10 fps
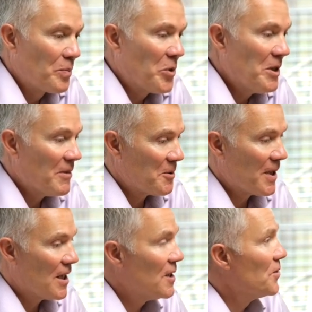pretty much
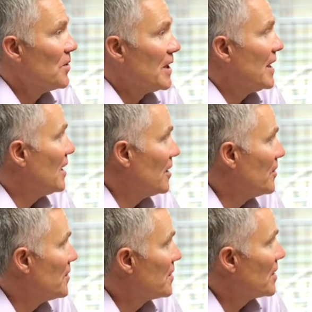about 100
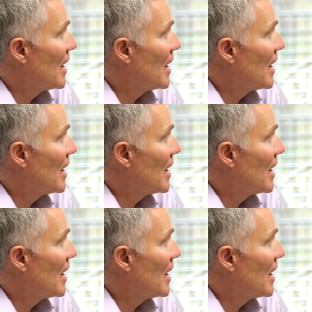kilos